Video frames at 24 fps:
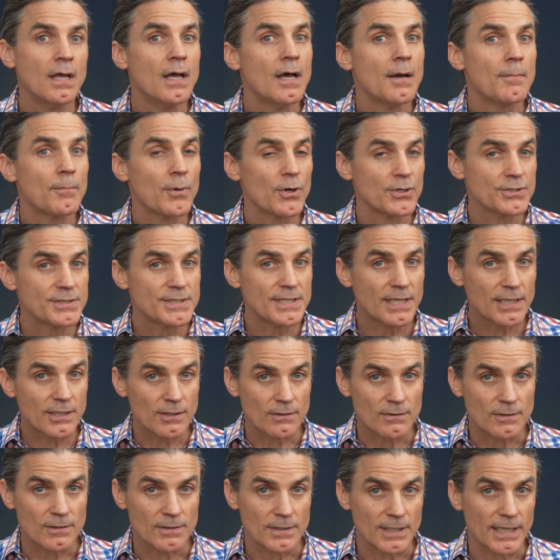
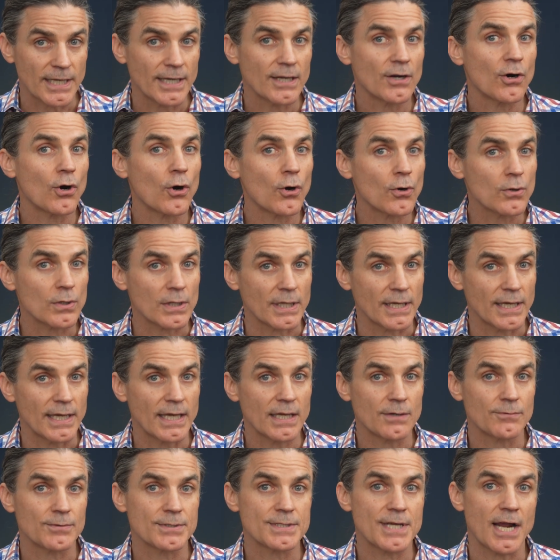particularly early in
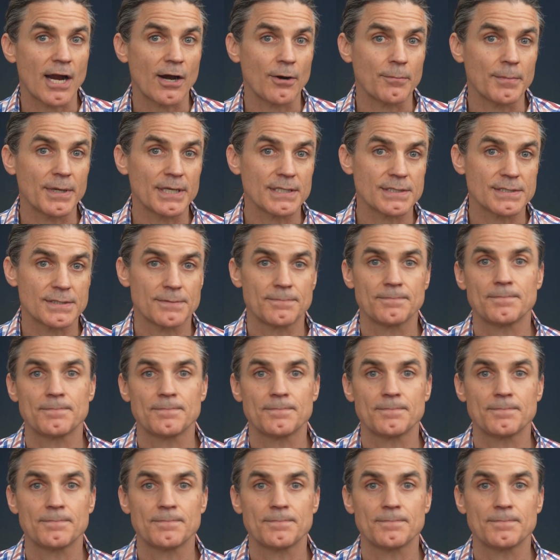retirement.